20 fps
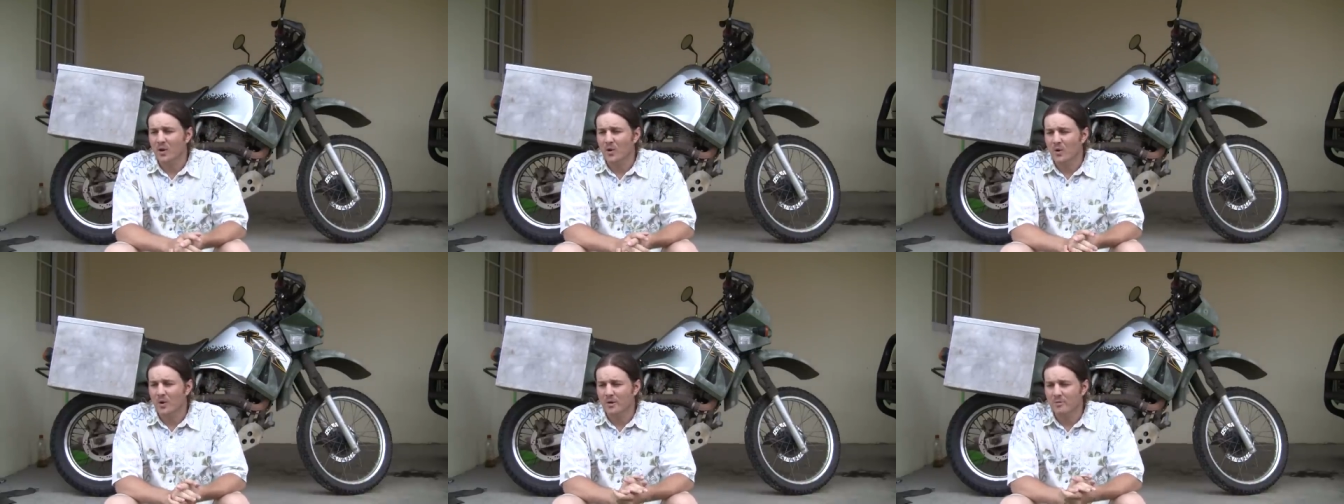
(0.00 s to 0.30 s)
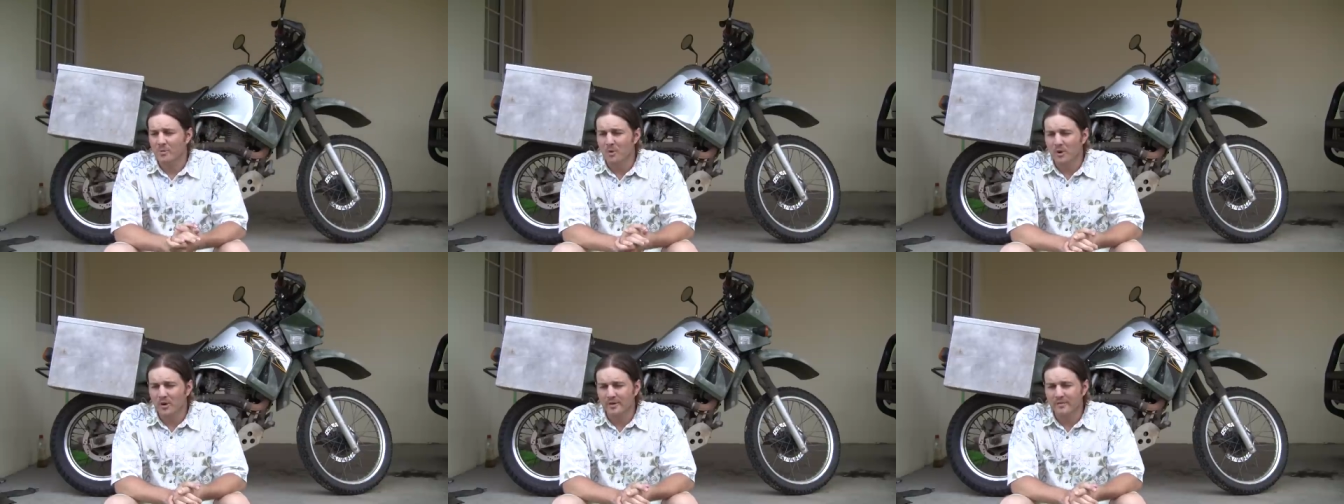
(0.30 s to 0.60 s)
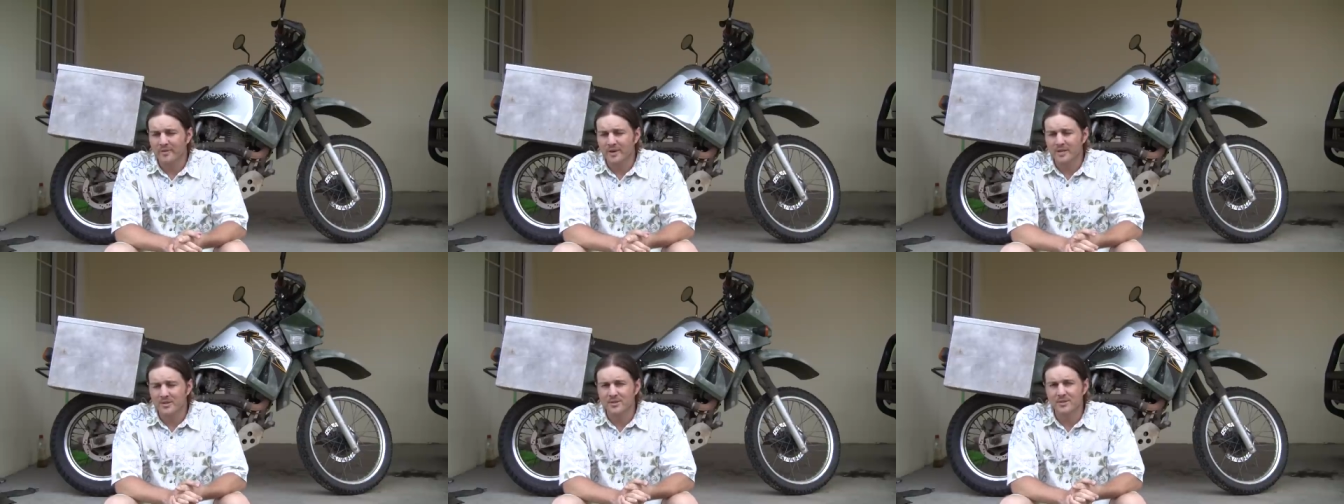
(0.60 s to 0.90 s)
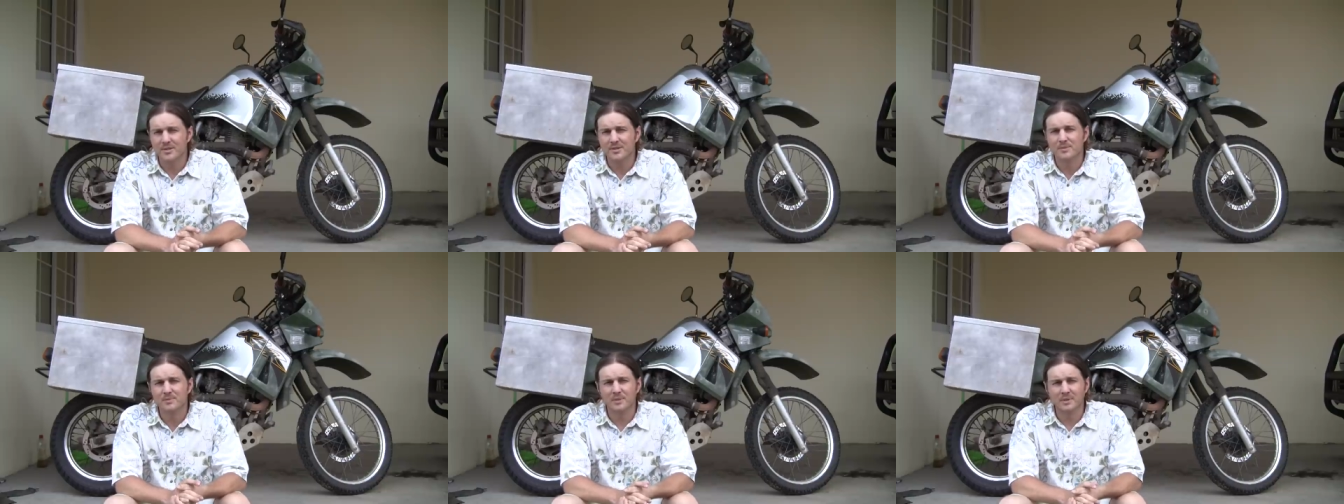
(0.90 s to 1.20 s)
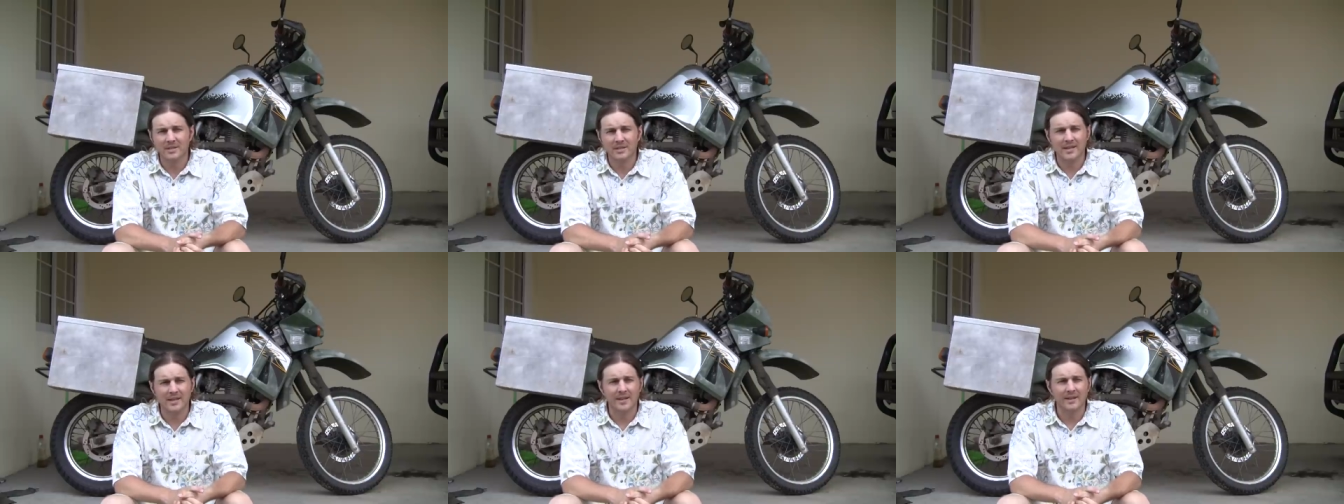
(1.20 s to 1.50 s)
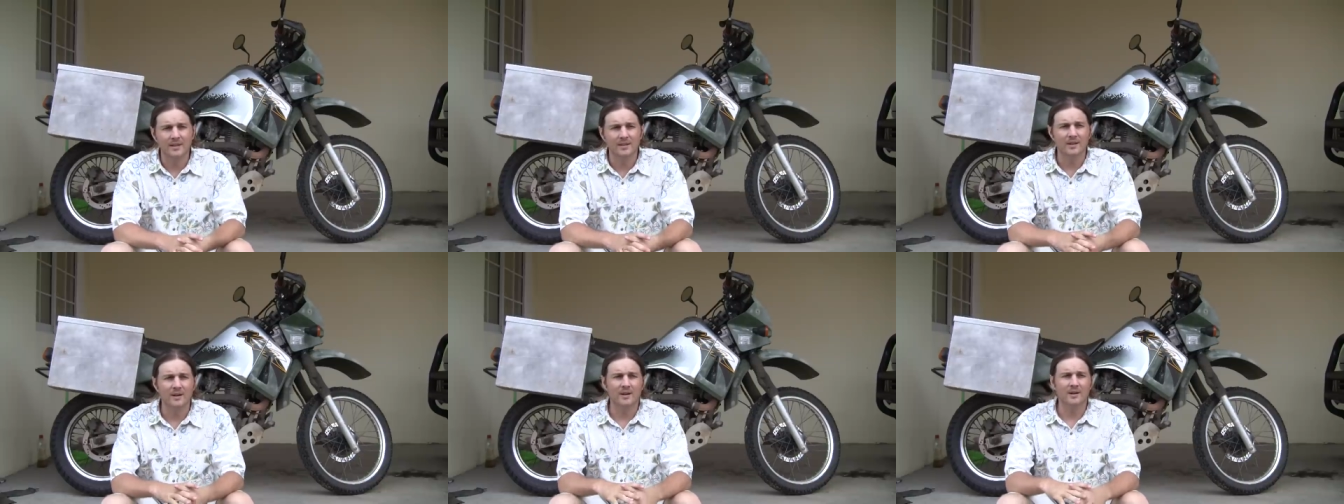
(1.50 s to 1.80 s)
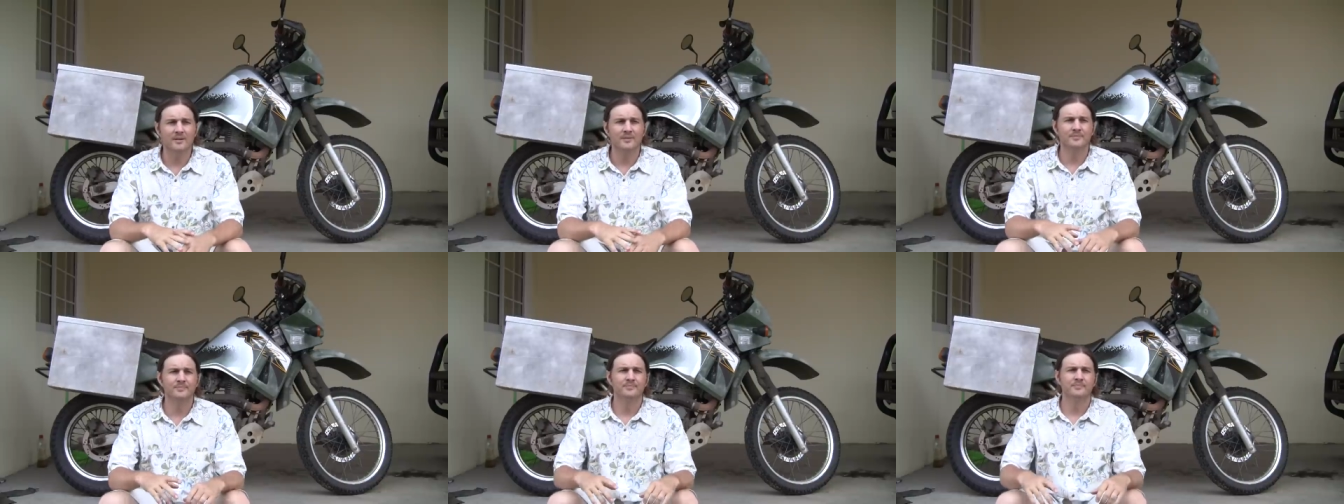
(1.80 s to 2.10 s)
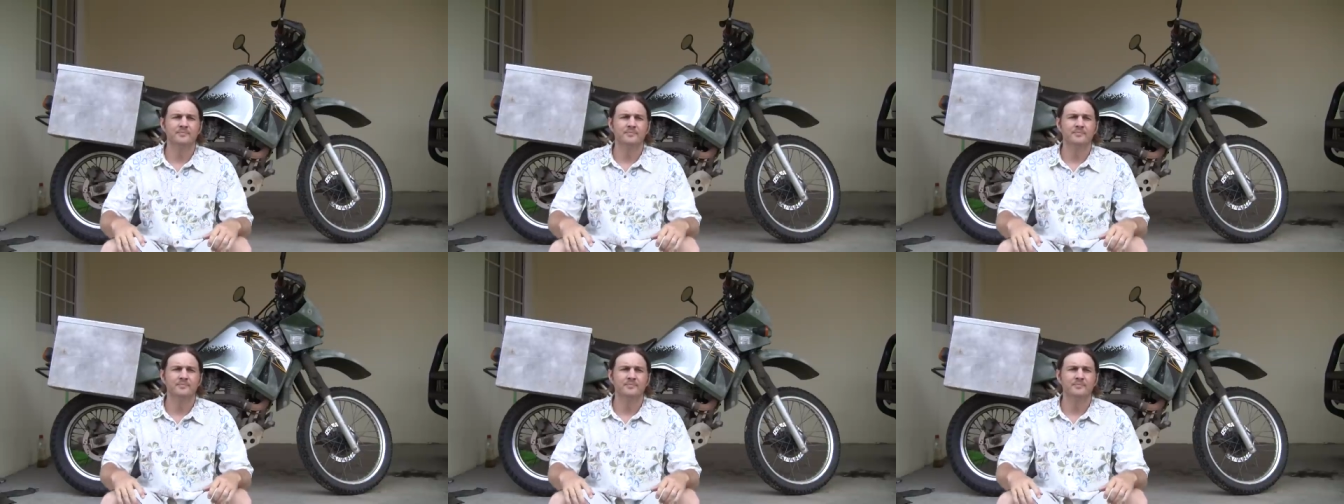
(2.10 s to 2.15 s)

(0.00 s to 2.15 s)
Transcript: go on more adventures with the K L R.